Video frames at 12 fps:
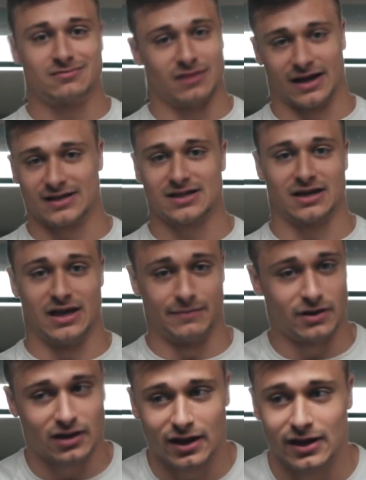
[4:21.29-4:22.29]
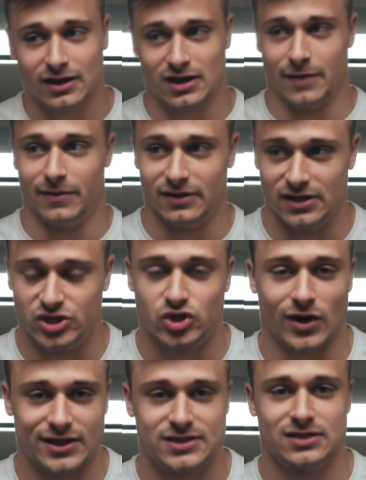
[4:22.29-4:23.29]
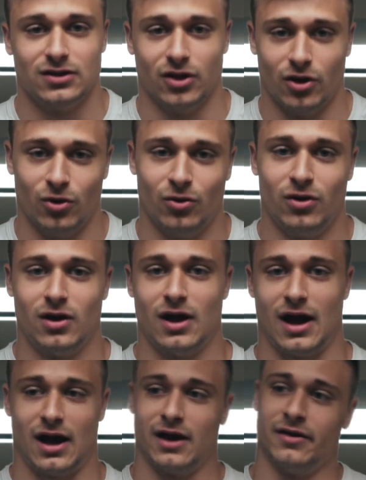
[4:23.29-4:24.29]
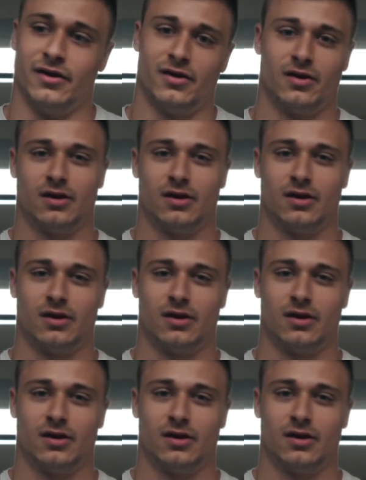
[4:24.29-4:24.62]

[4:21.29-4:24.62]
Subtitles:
like I said, keeping it light, keeping the stress low on